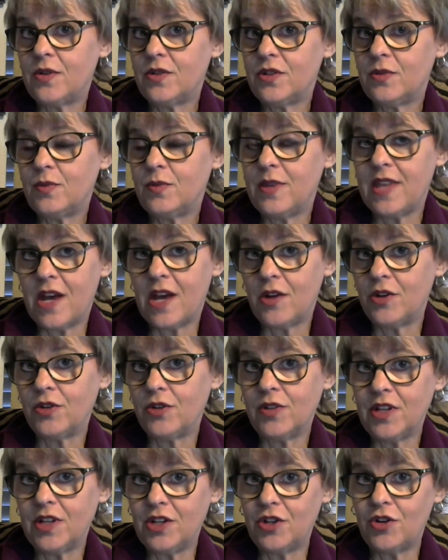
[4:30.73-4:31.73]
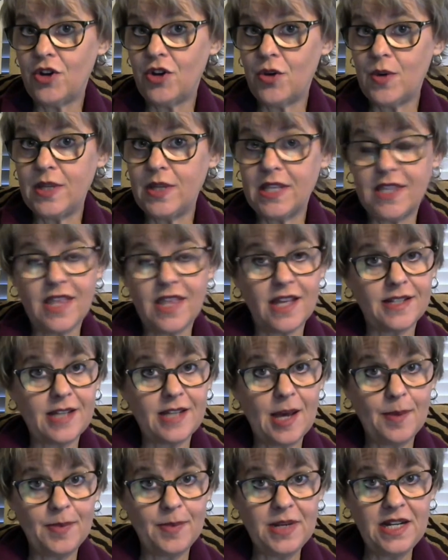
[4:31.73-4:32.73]
without your lender knowing that that's
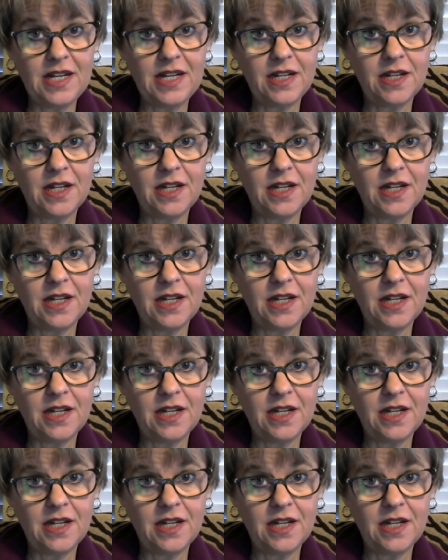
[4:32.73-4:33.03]
happening